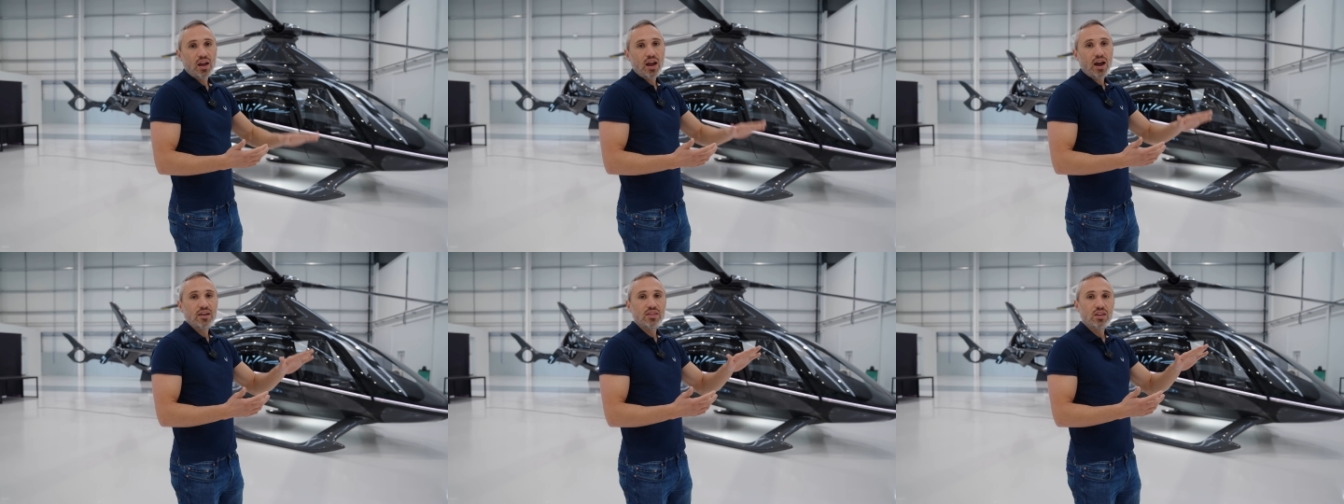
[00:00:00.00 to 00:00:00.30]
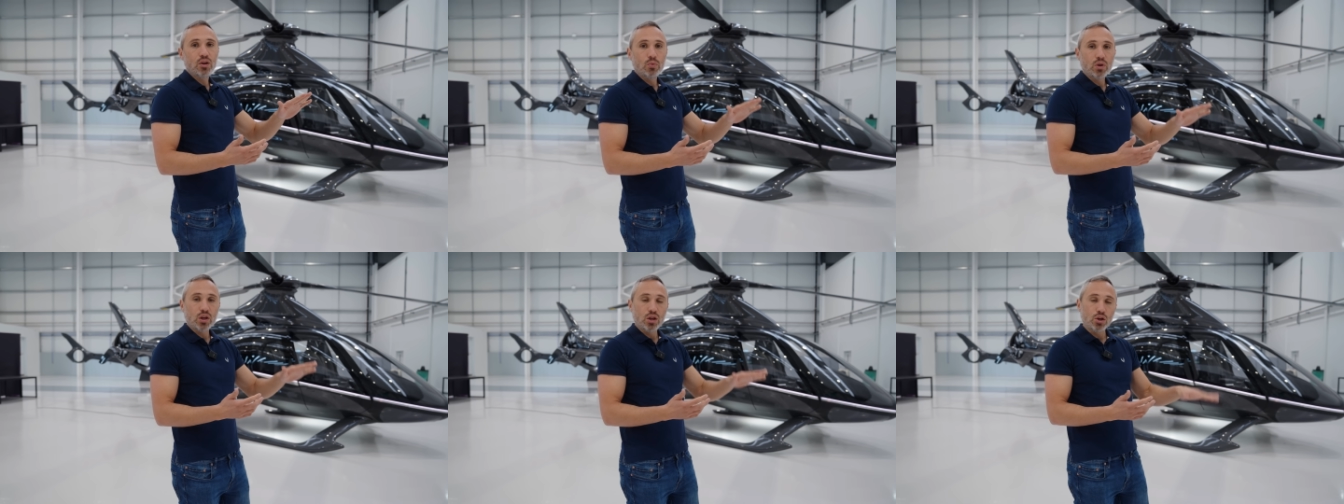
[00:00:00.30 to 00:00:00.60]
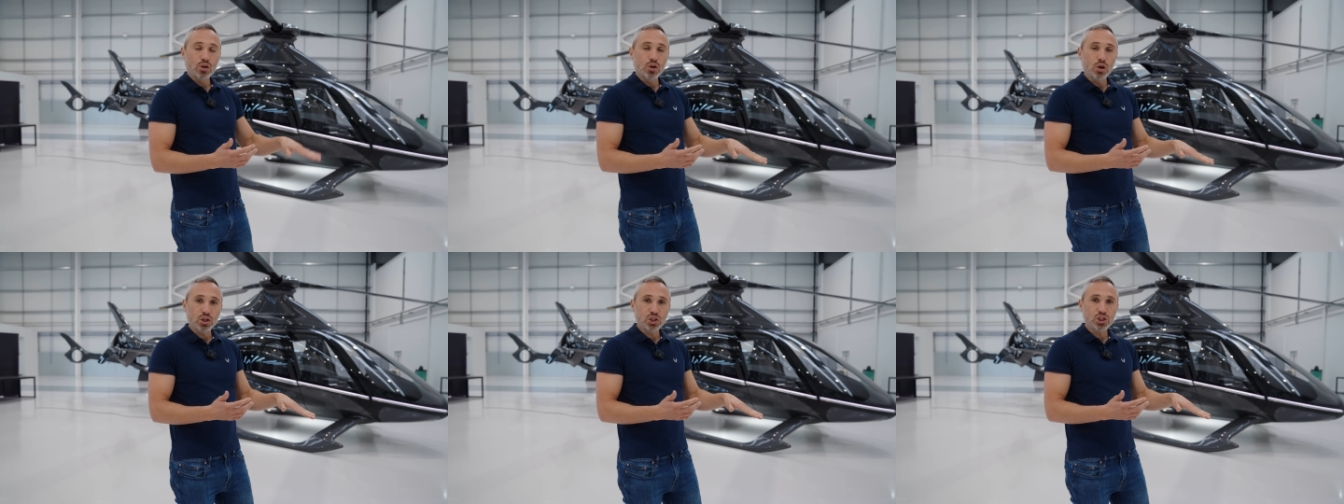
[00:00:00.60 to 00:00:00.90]
and then we
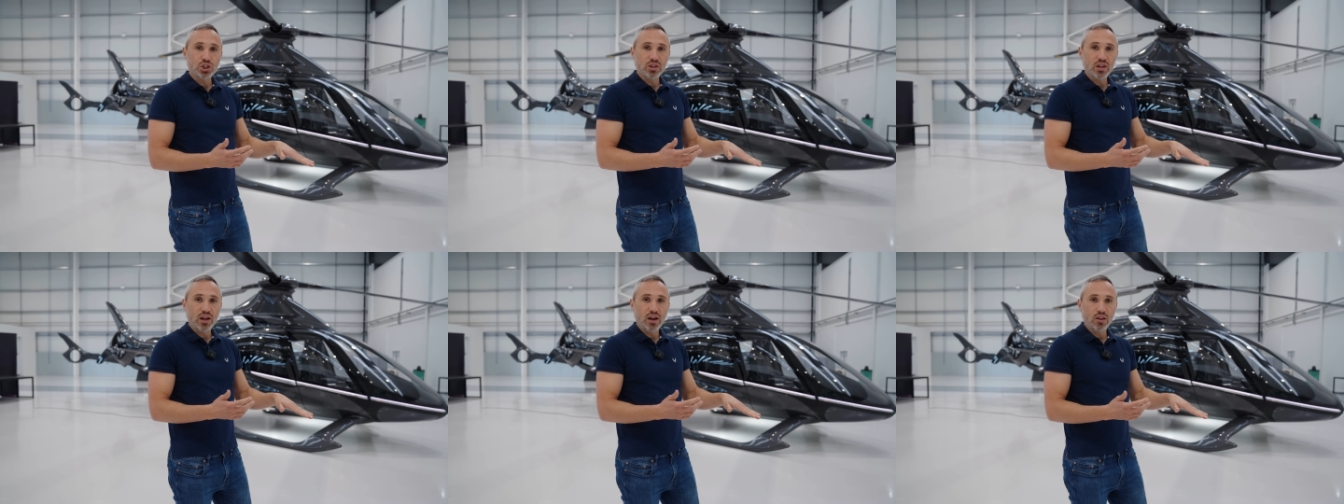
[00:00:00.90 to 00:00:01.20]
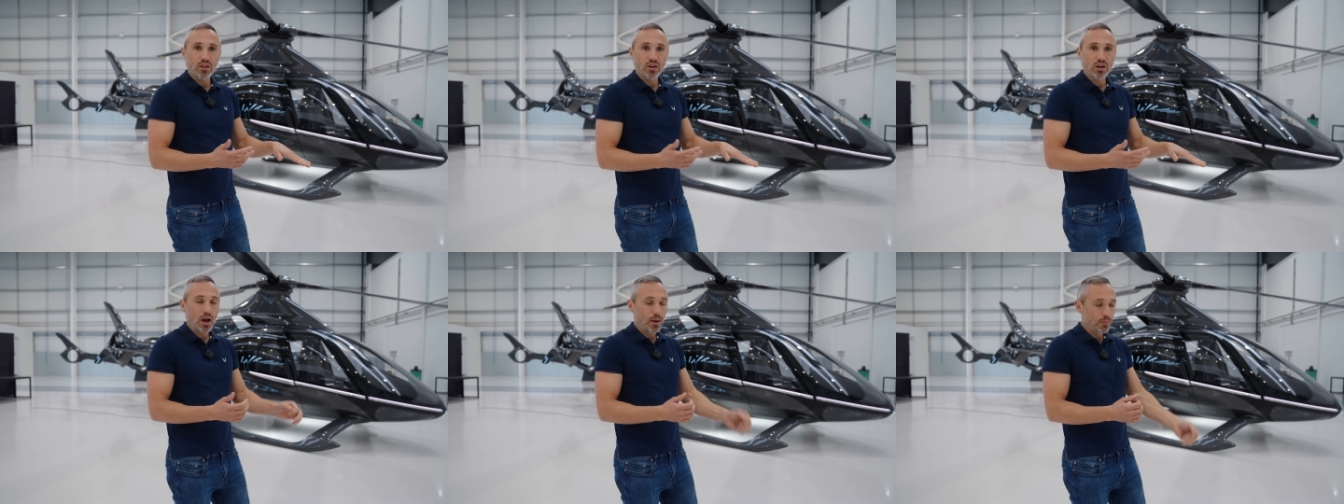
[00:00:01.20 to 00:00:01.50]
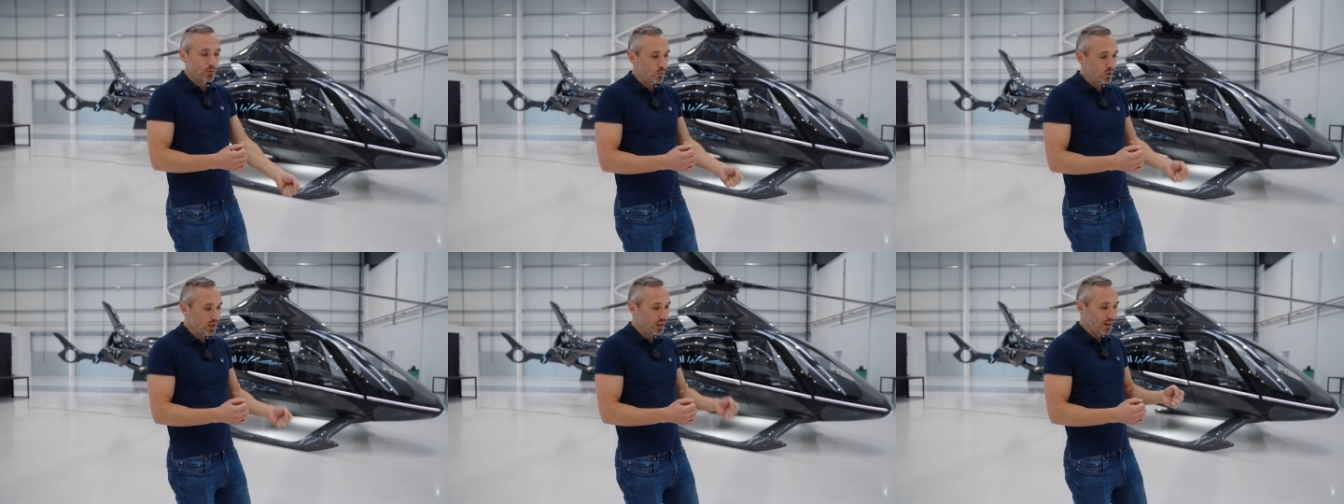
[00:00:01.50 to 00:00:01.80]
can cushion the
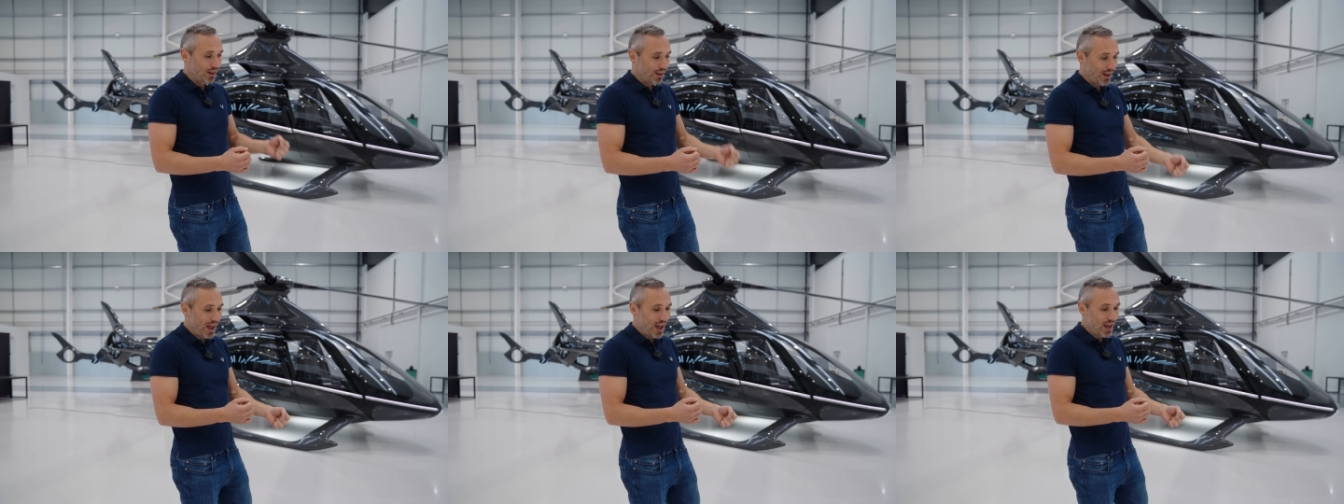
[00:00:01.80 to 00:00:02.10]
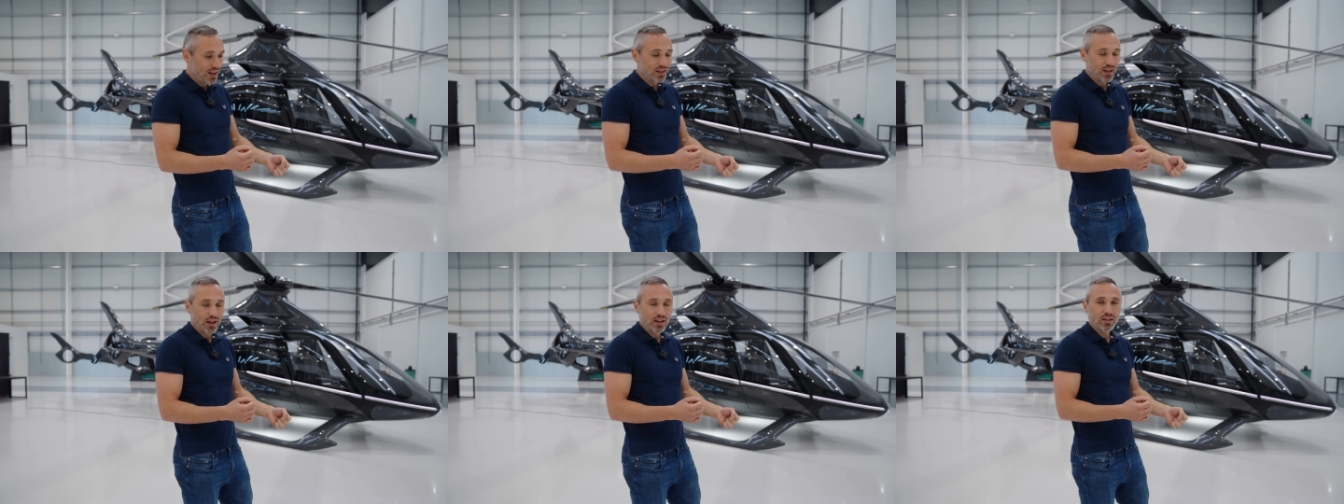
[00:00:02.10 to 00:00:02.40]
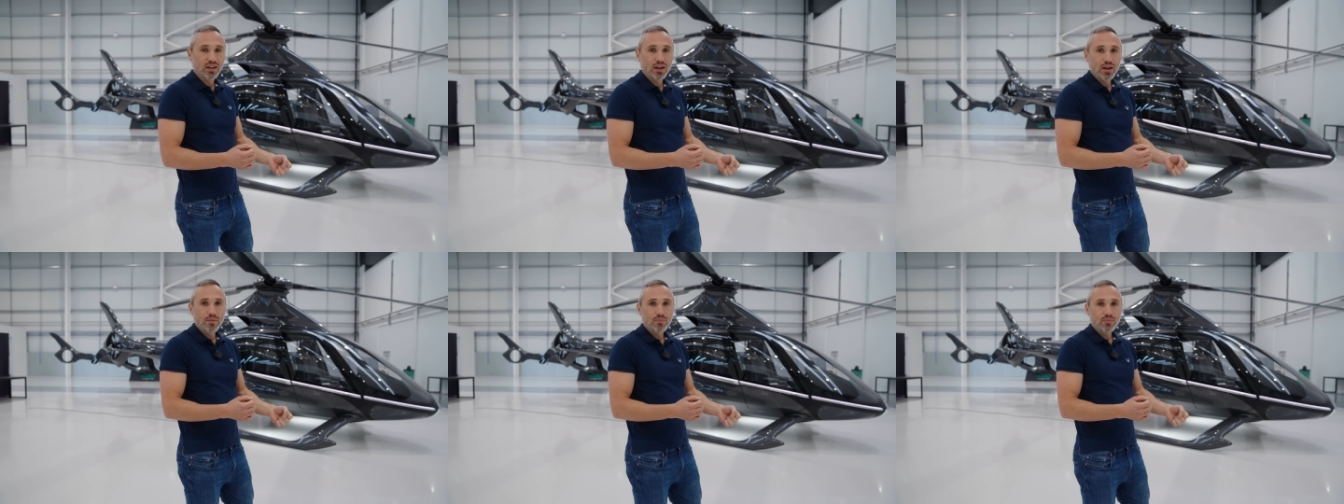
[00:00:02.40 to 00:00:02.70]
helicopter, we can land
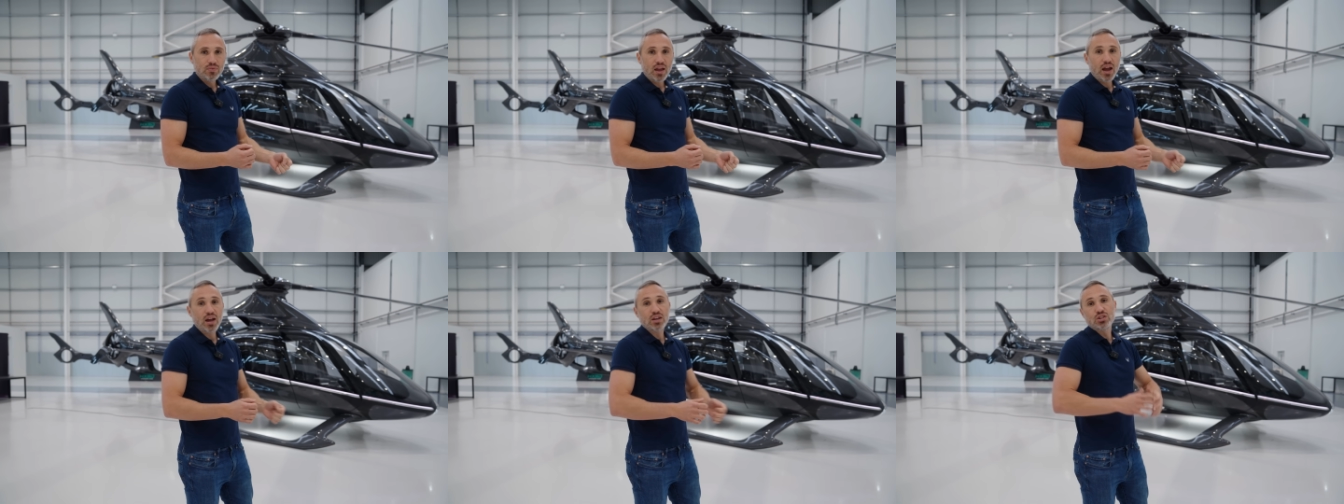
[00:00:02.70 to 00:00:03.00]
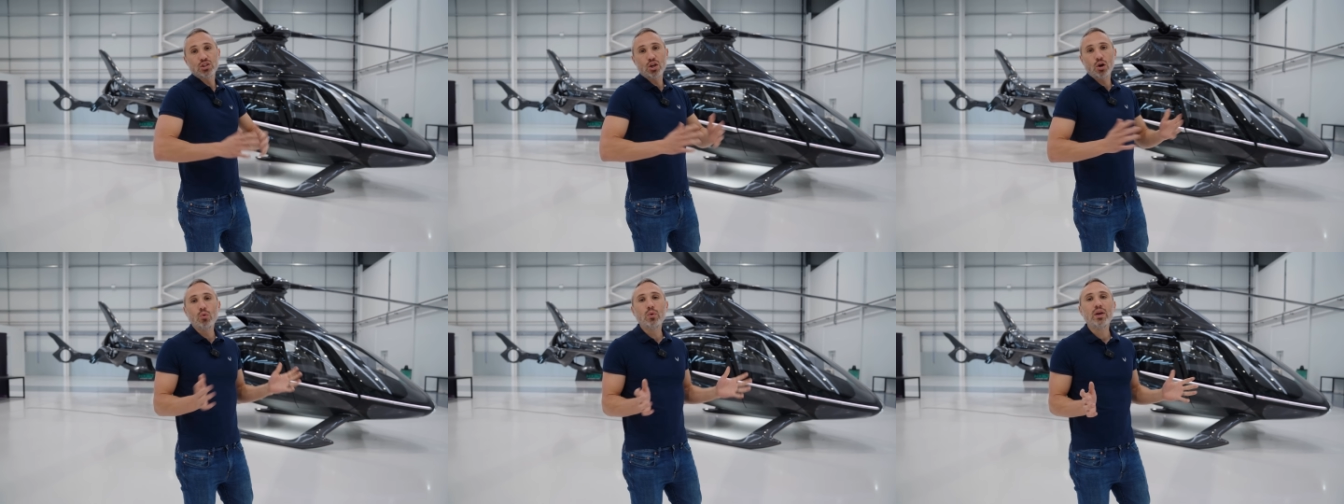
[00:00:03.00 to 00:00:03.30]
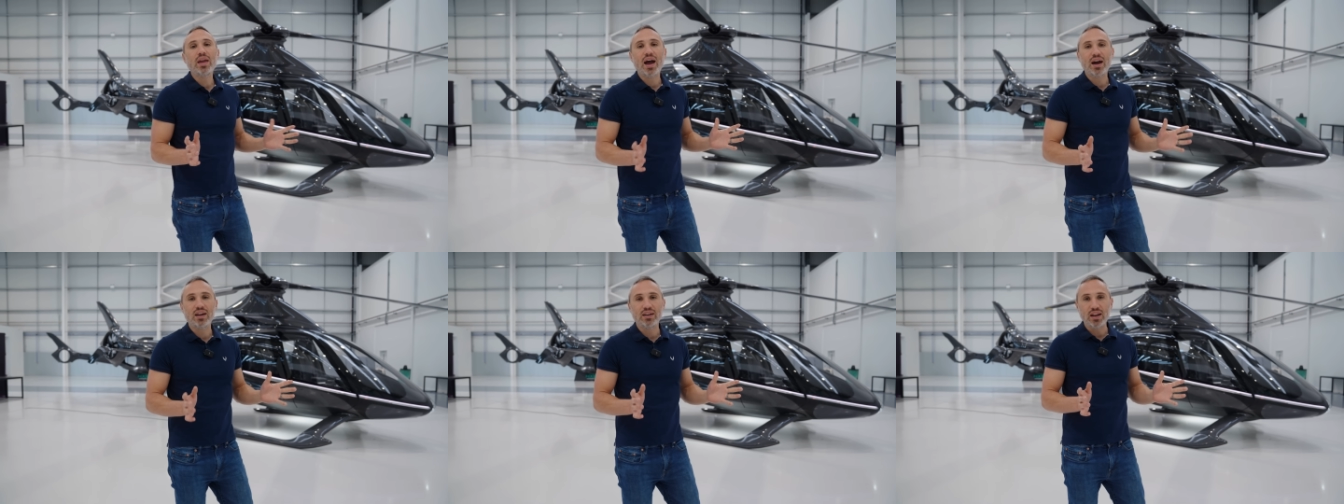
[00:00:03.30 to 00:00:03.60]
it as though
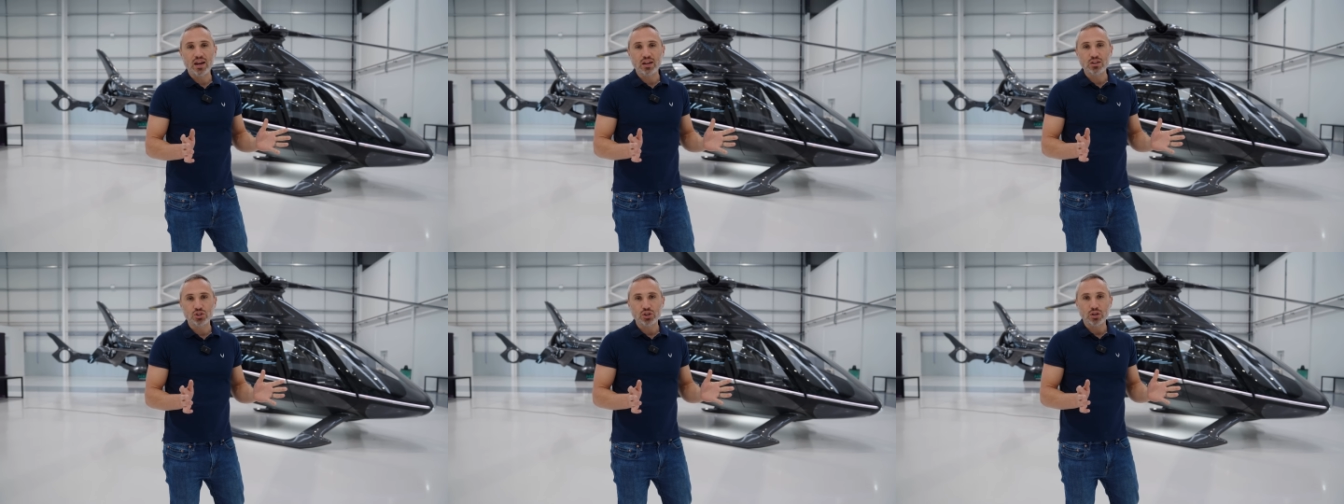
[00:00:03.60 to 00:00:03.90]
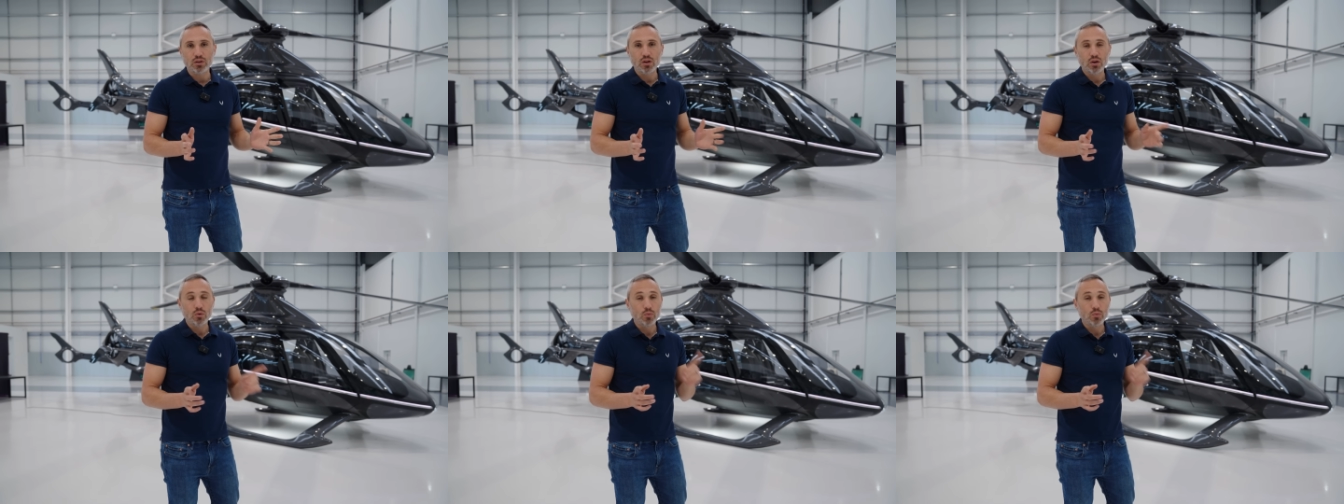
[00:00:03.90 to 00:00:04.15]
we had an engine.